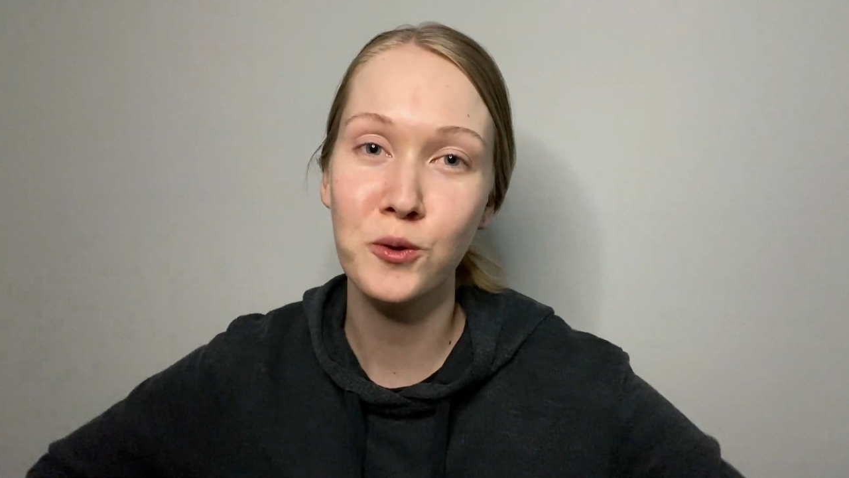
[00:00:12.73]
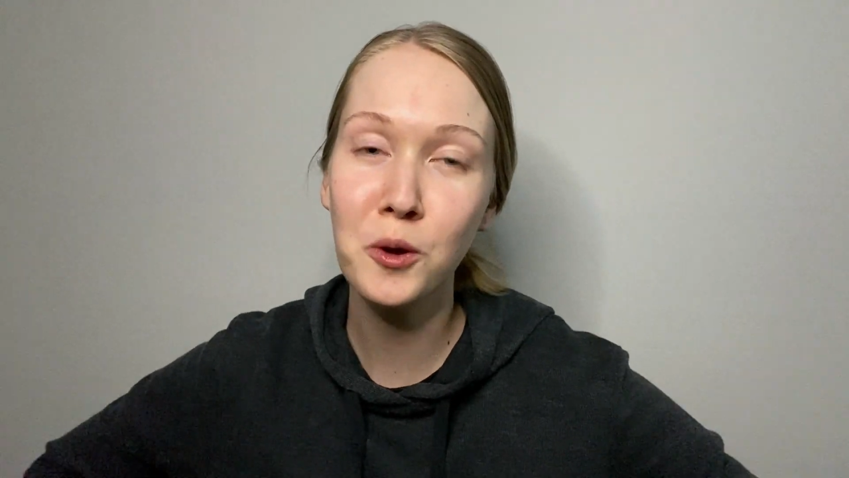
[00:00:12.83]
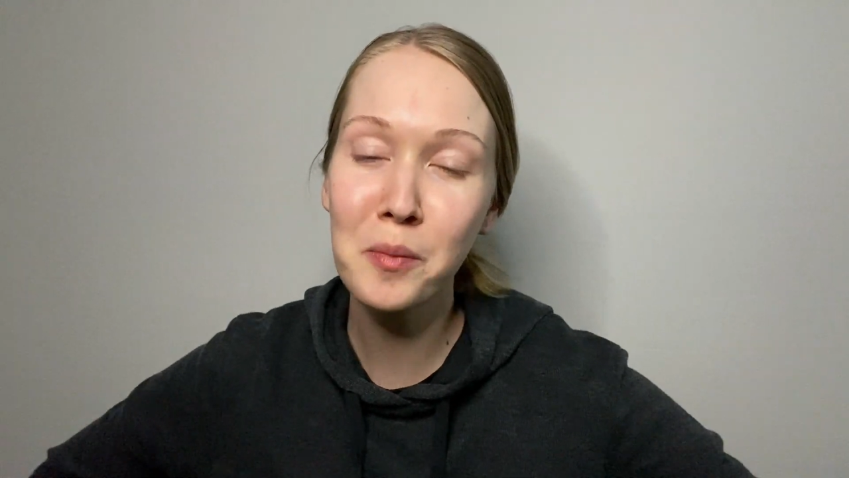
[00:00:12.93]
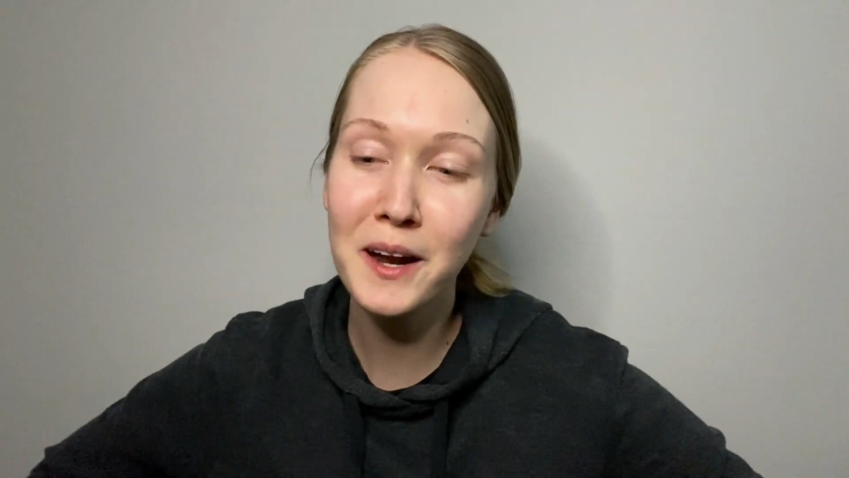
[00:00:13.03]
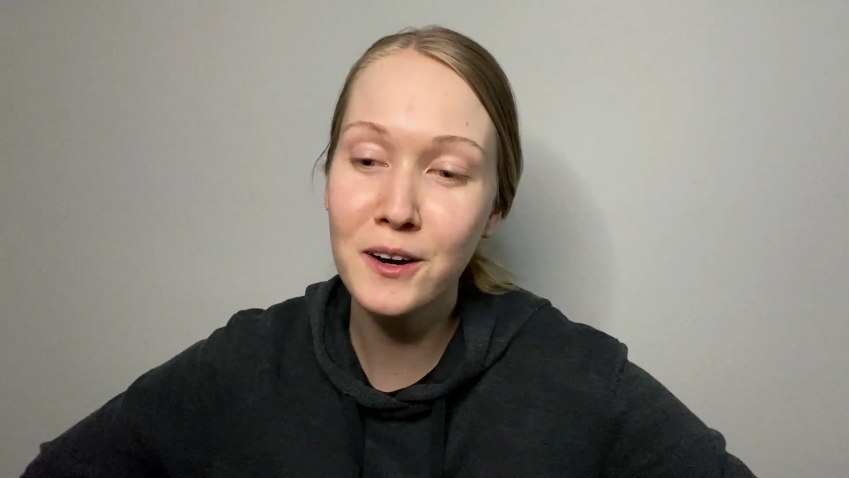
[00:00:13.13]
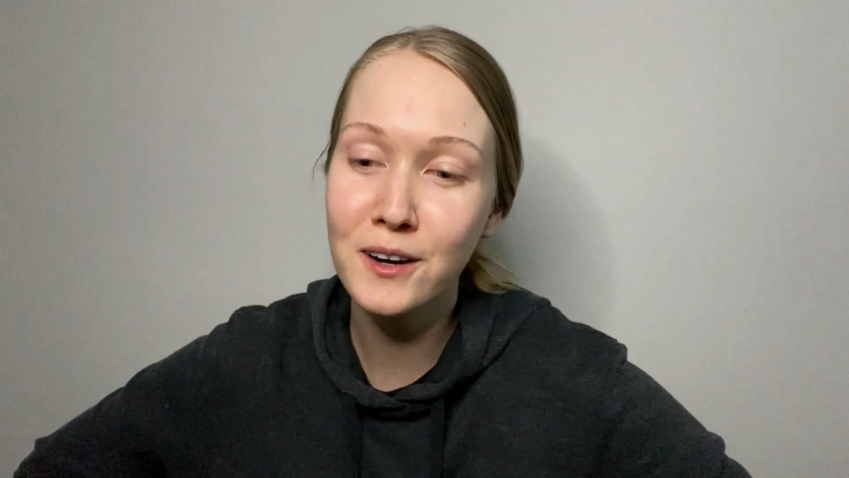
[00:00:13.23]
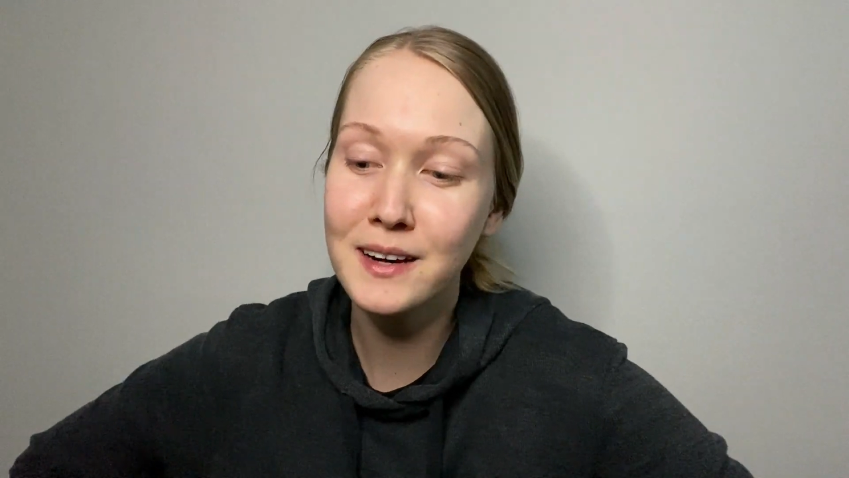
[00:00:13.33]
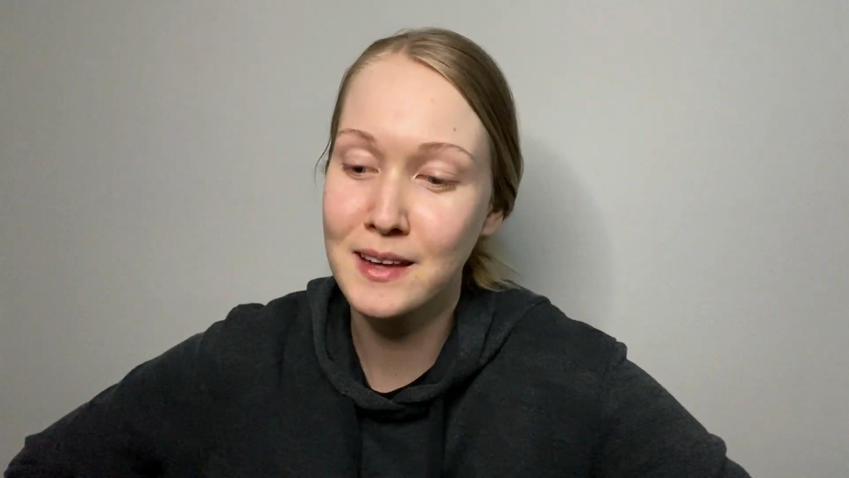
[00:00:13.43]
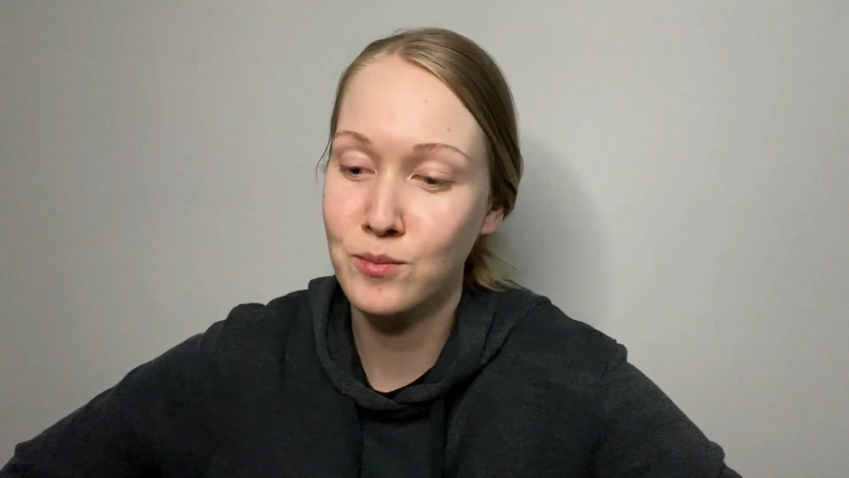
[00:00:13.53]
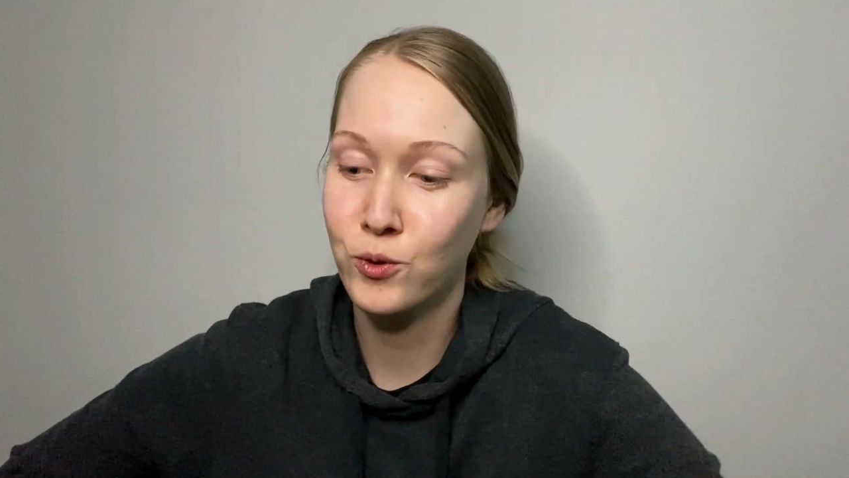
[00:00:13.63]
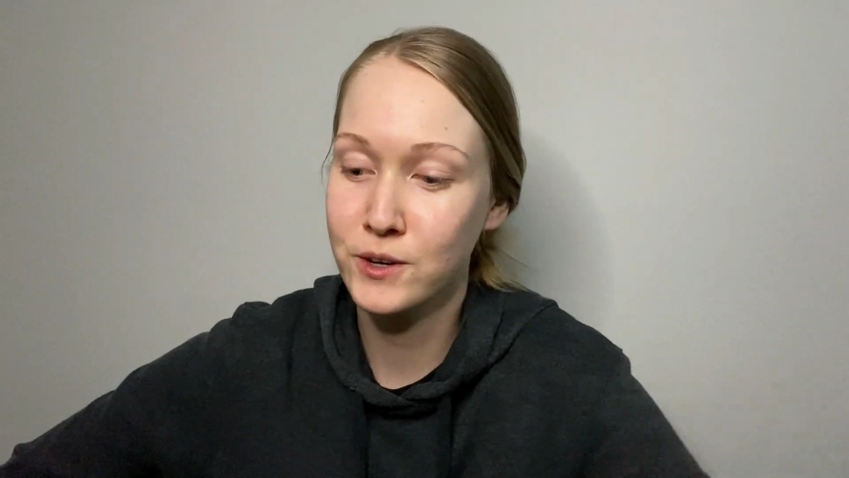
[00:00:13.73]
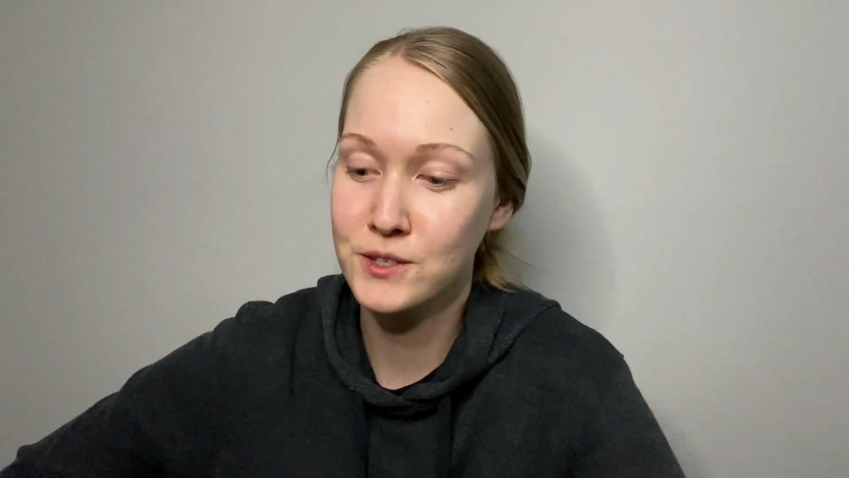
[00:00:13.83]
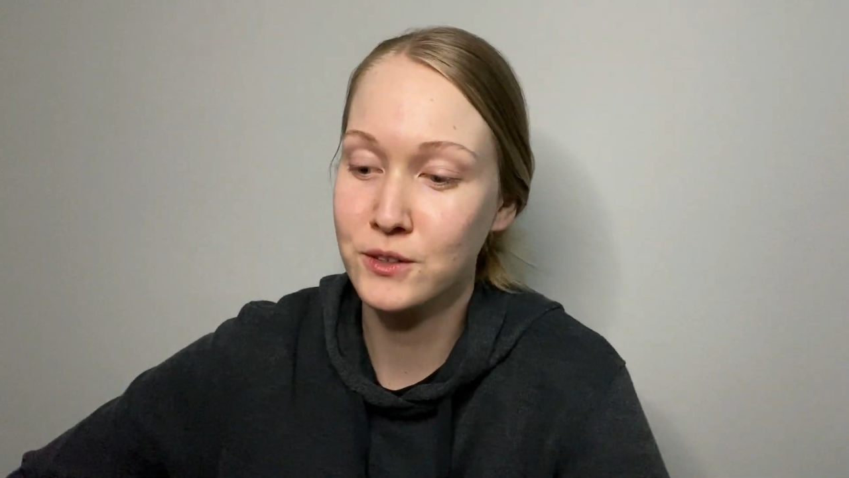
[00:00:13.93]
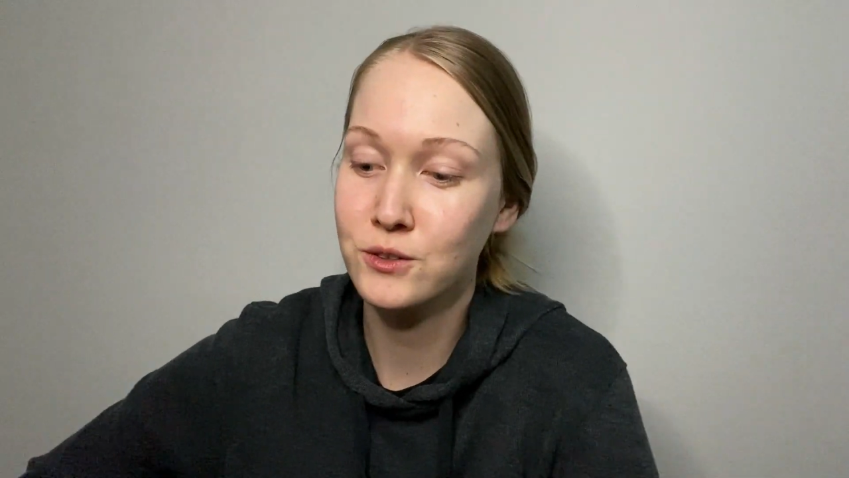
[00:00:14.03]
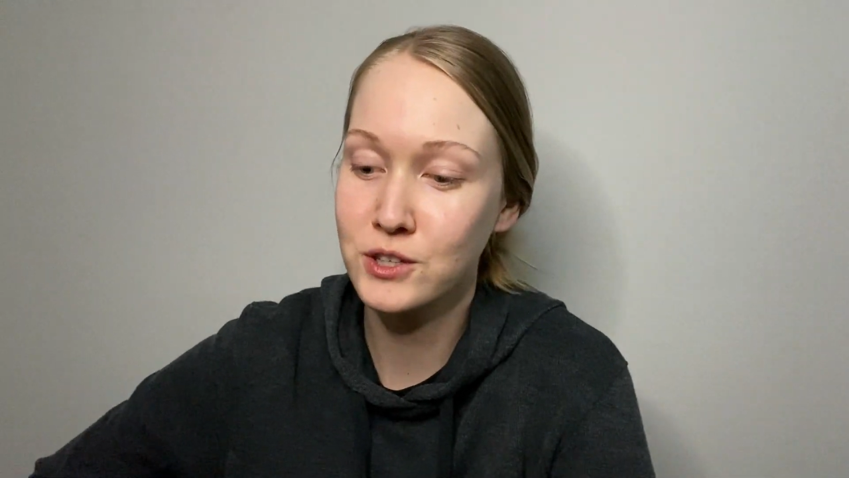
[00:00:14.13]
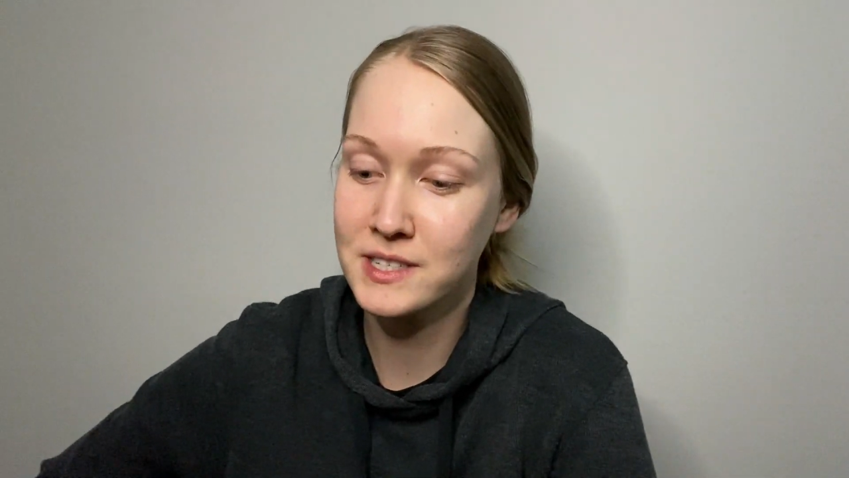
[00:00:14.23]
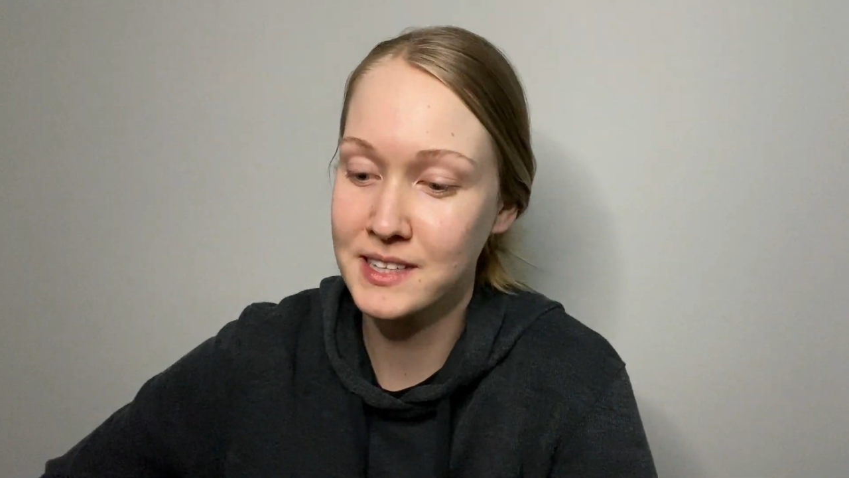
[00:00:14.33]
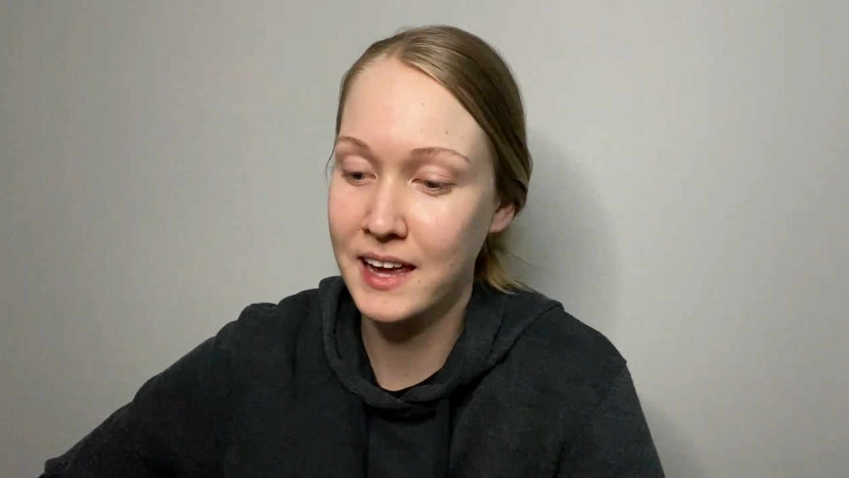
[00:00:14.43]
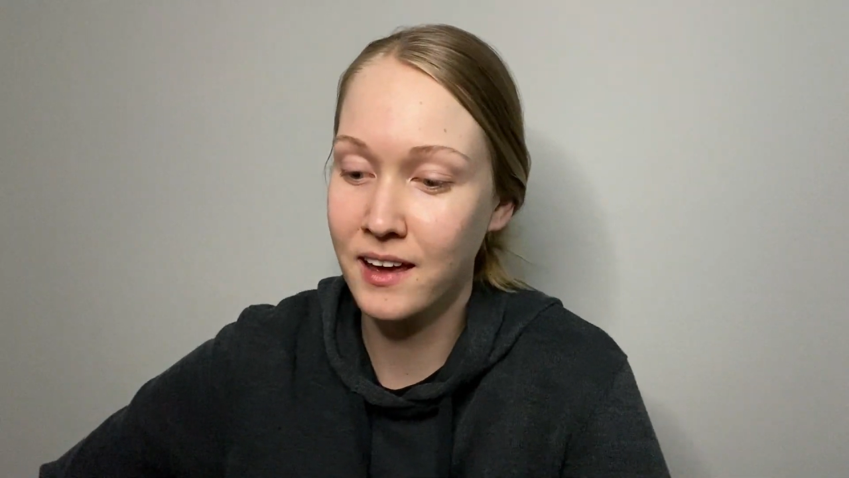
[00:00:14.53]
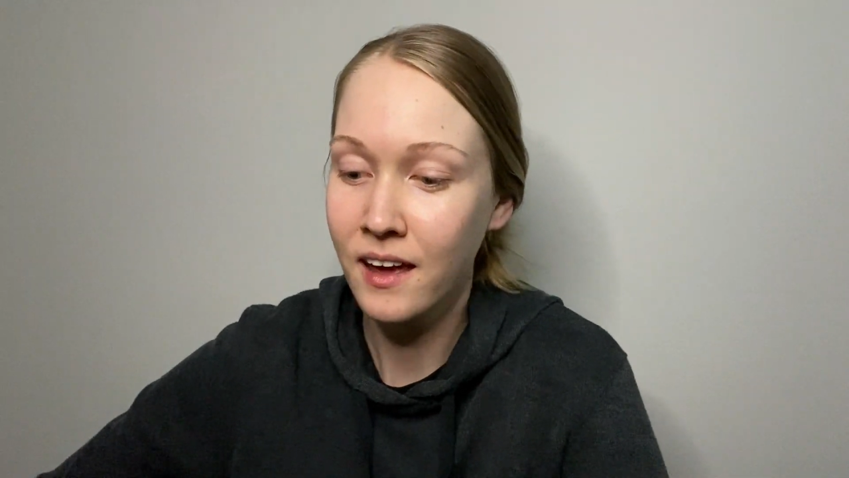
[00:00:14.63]
feel better and more so just
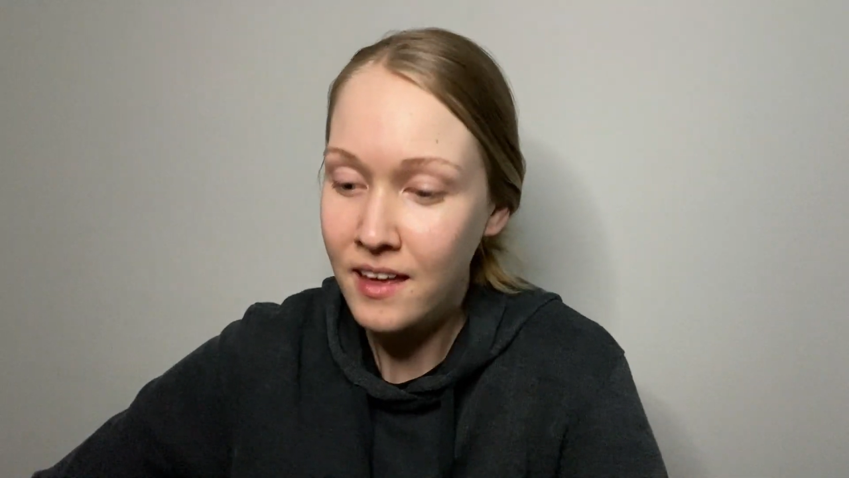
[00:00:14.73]
like